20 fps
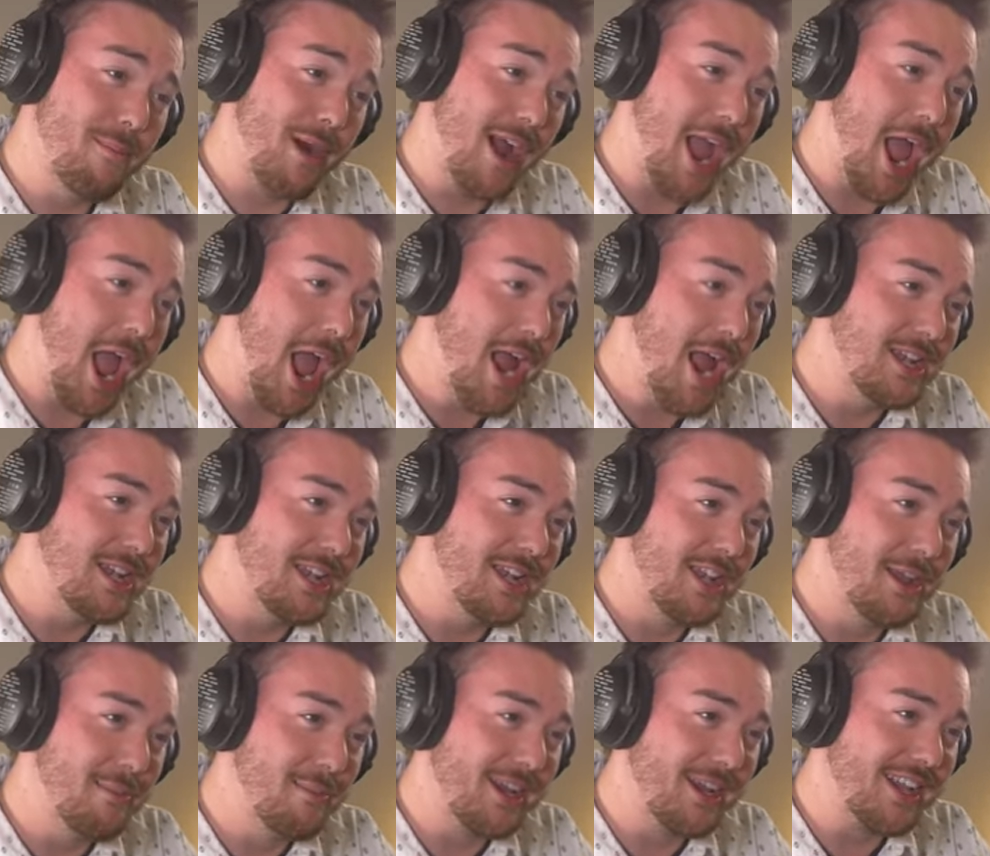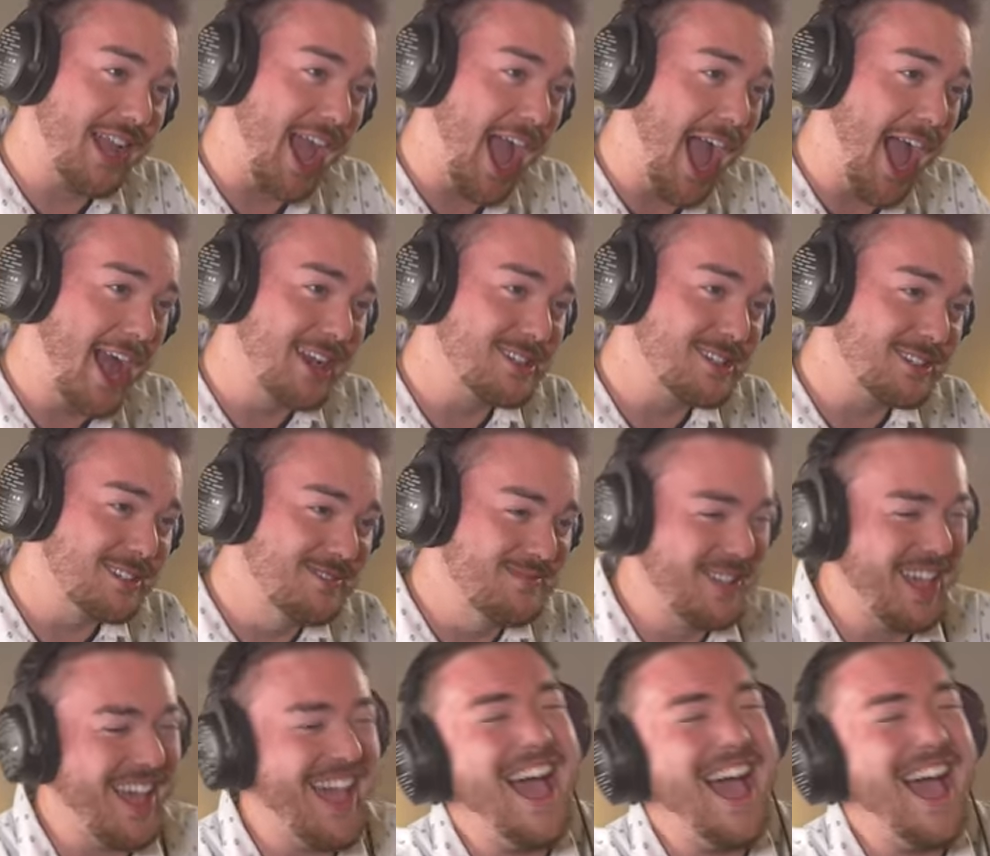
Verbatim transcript: by handing him a cat. Nope.